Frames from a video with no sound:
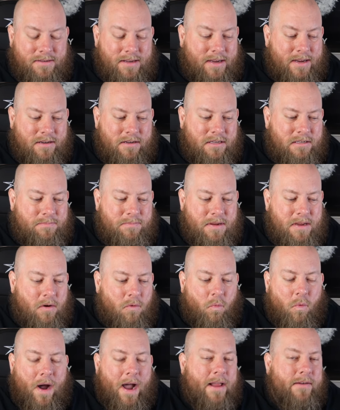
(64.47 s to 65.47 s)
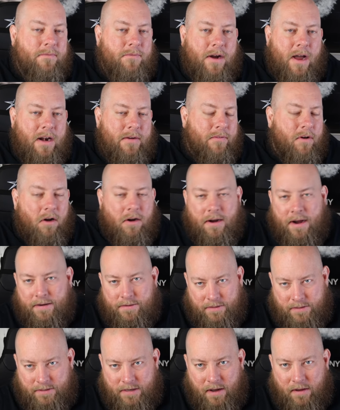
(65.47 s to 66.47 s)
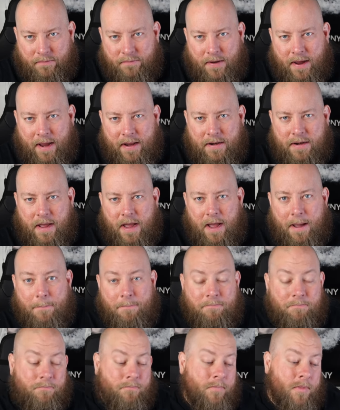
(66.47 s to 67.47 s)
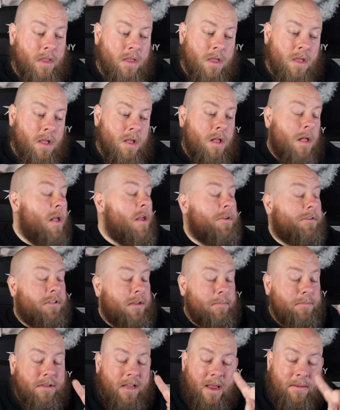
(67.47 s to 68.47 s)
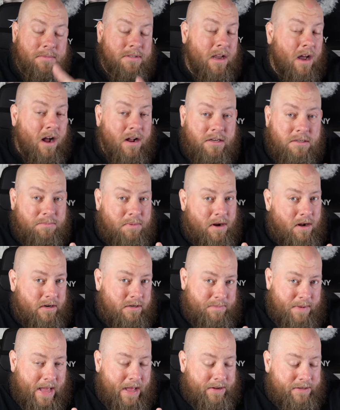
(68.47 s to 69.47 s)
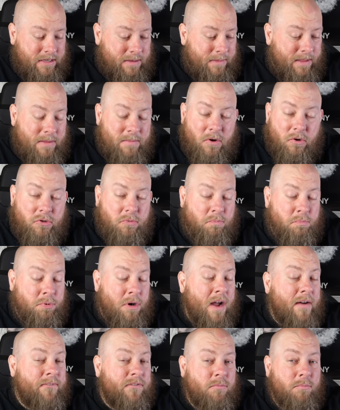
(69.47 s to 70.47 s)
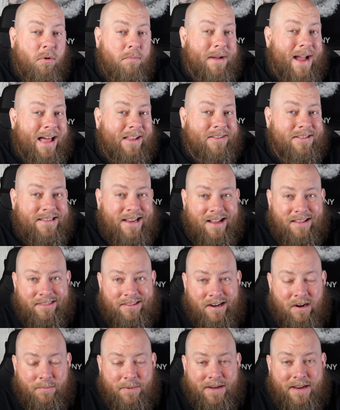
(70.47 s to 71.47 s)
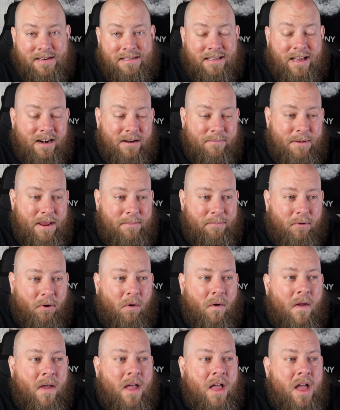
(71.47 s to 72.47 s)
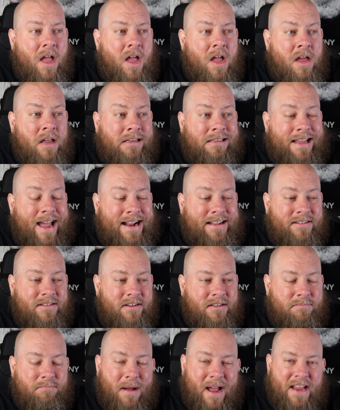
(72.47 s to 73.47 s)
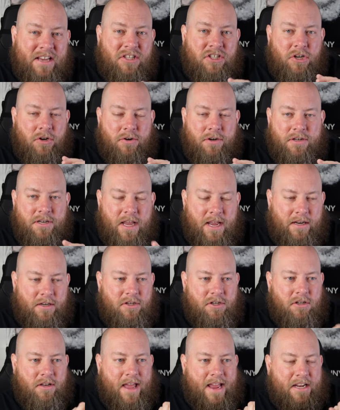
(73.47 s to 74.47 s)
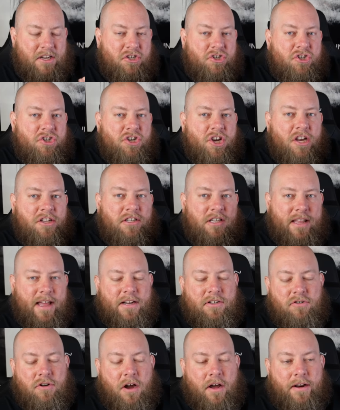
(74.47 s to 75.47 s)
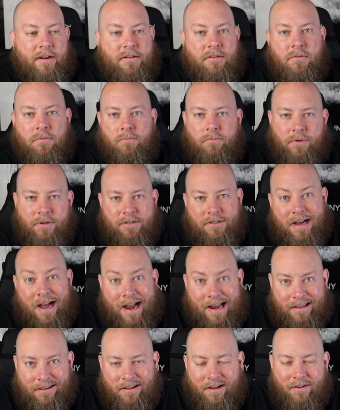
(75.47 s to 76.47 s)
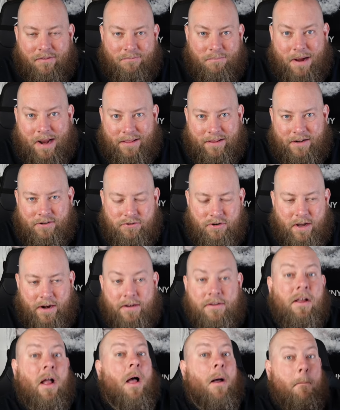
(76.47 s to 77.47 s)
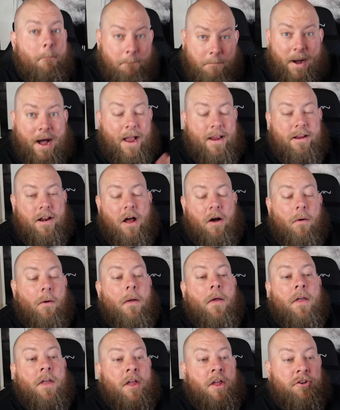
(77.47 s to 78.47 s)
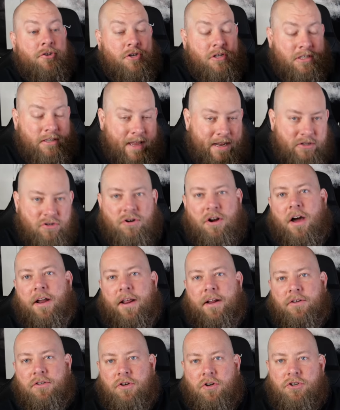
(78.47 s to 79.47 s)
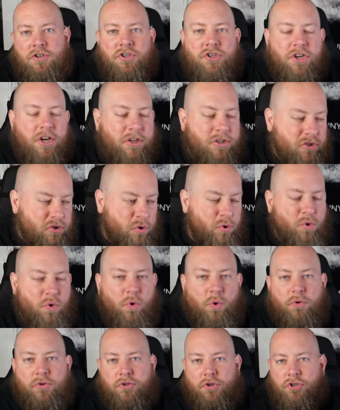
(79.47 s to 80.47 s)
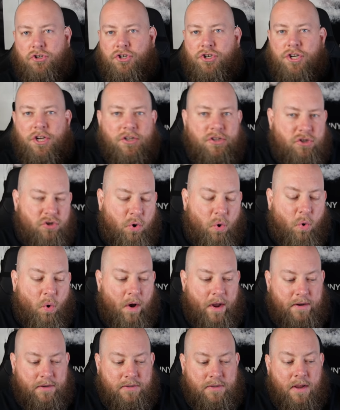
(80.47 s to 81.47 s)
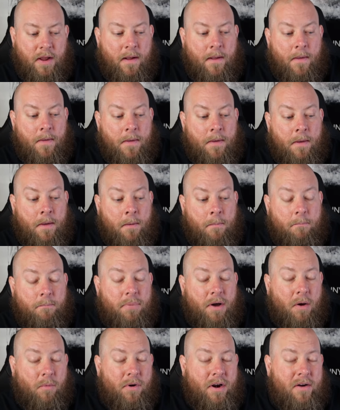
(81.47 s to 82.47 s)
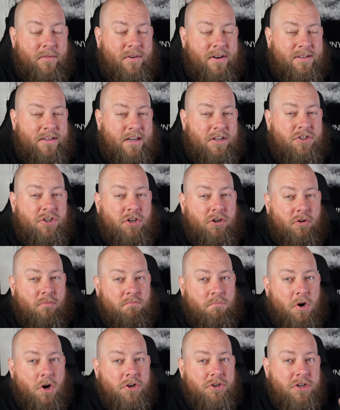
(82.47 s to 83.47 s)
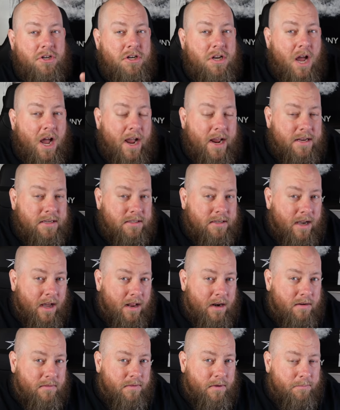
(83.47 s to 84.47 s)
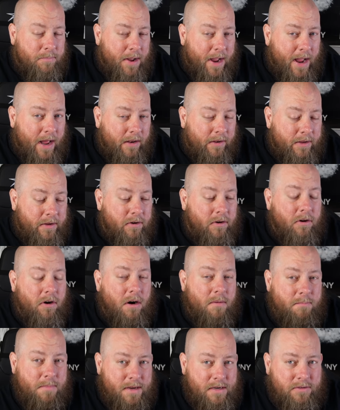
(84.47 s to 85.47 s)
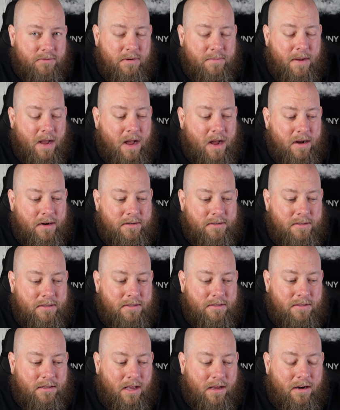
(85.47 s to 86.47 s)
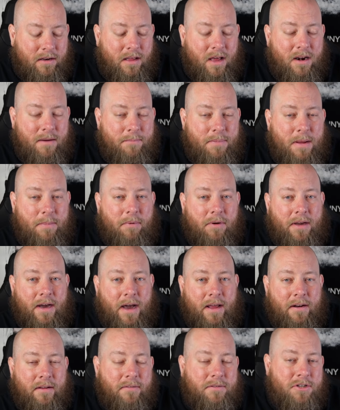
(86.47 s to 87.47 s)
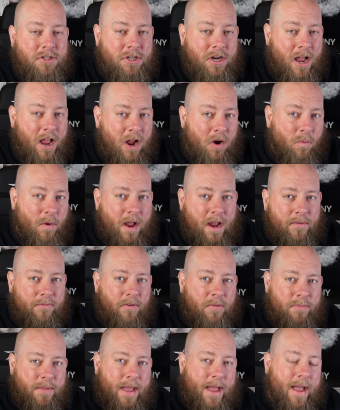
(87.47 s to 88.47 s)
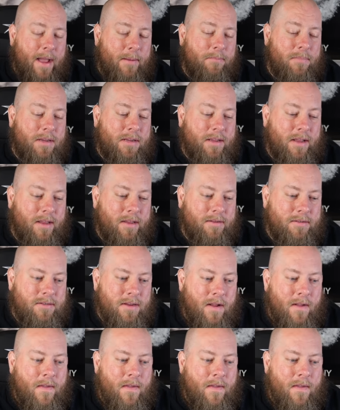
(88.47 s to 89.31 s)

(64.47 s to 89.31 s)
it can just be a wide variety of all kinds of stuff. And sometimes hodgepodge pallets can be the most profitable pallets out there because a lot of people like to just buy a certain niche, like just electronics, which I love buying electronics, but you know, just electronics or just tools or just toys. But whenever it's like general merchandise kind of a palette or a mystery box, a lot of people kind of shy away from that because